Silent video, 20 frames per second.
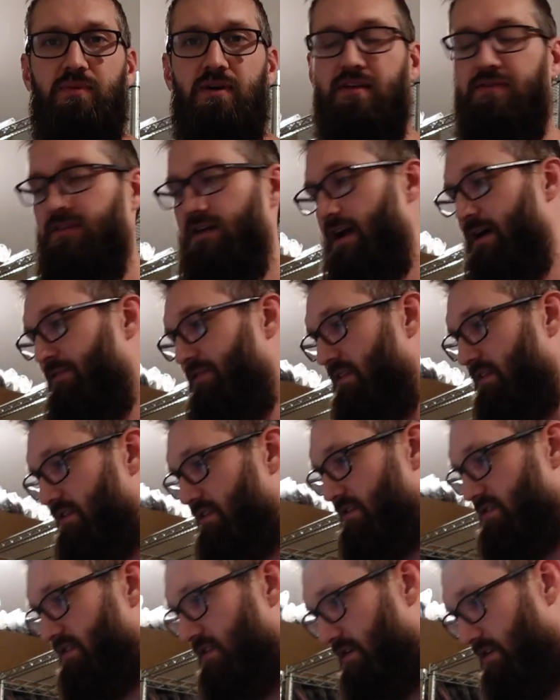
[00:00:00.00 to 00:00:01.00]
I only
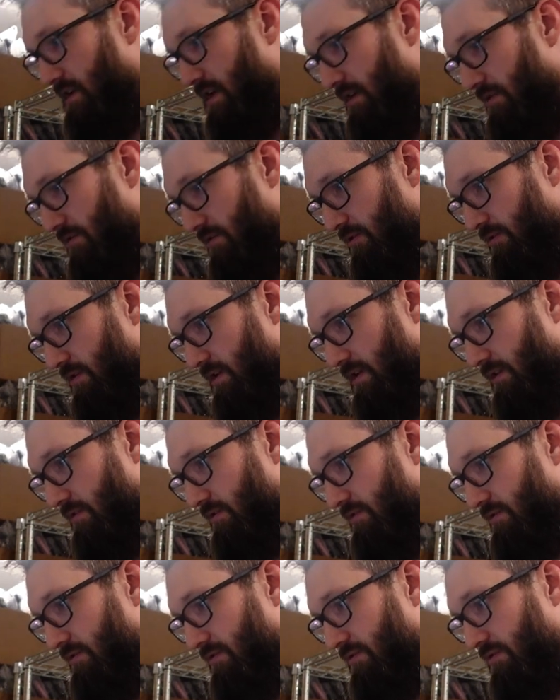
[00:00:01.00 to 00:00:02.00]
listed it at
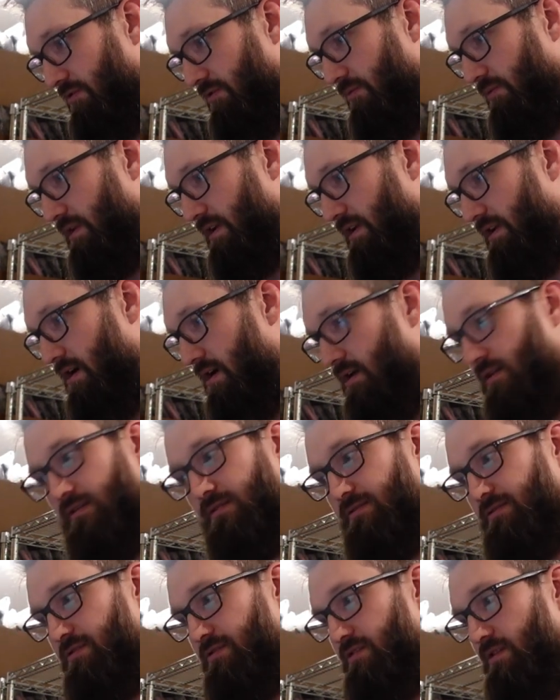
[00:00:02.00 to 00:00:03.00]
$33
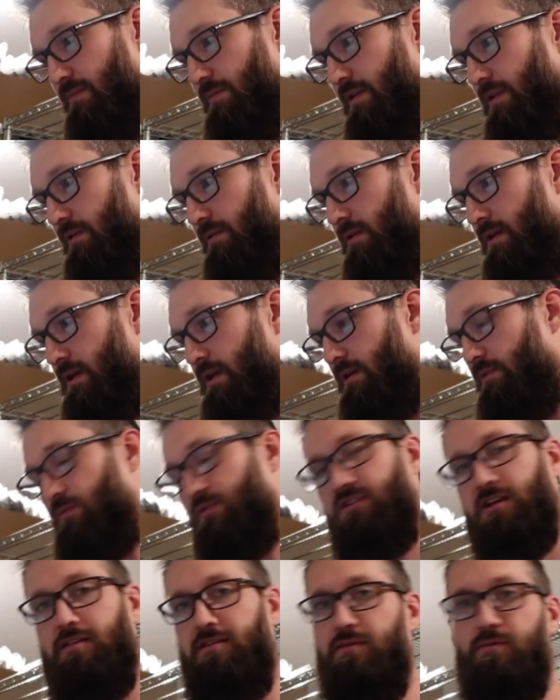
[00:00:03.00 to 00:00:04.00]
or something, which
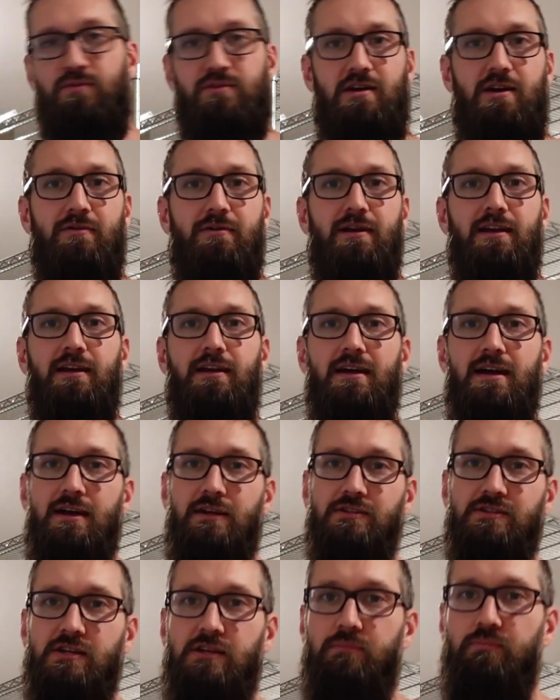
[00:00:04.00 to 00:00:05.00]
I think was already kind of
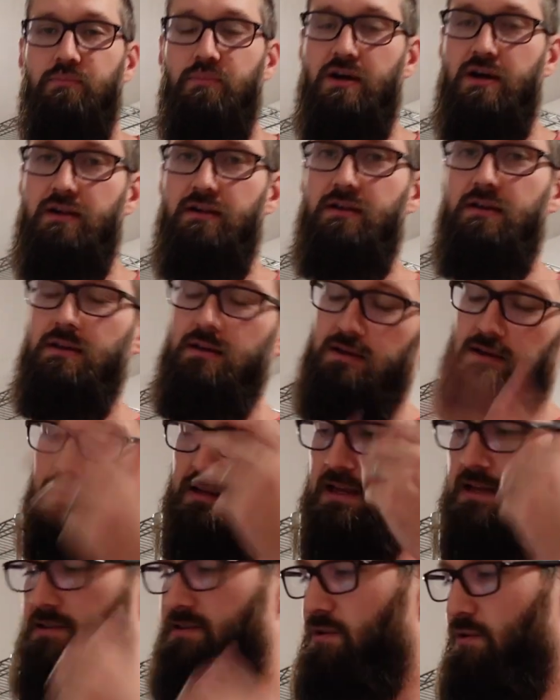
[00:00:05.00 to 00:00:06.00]
cheap, but
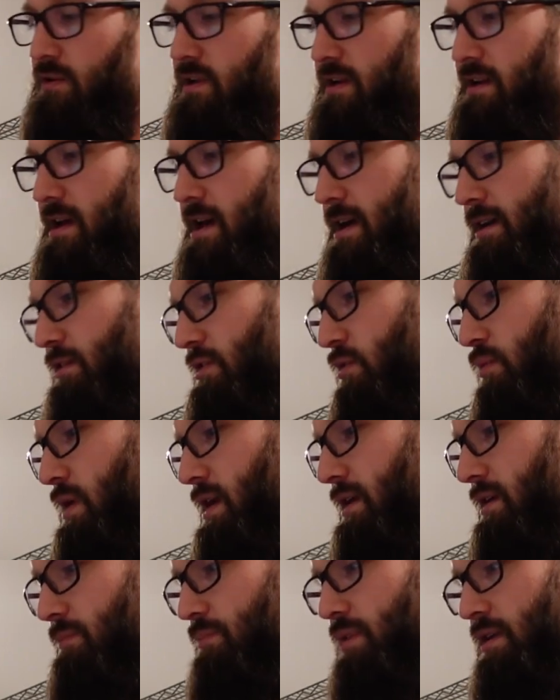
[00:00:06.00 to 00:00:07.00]
yeah, sold in a day. I could have
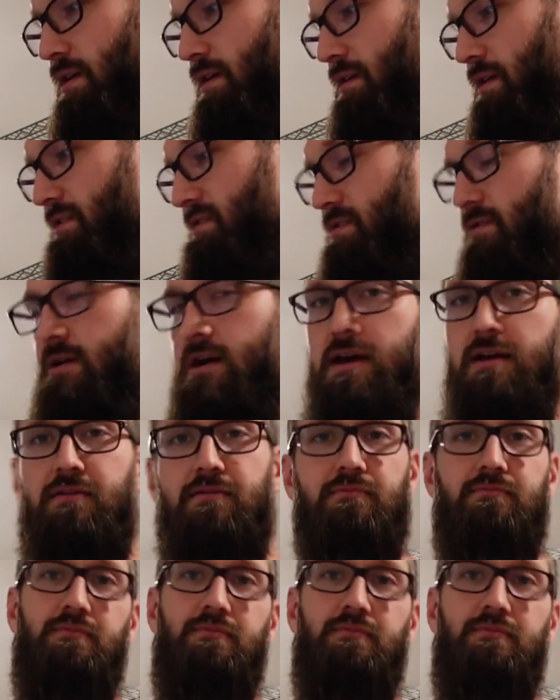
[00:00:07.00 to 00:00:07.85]
waited, but that's all right.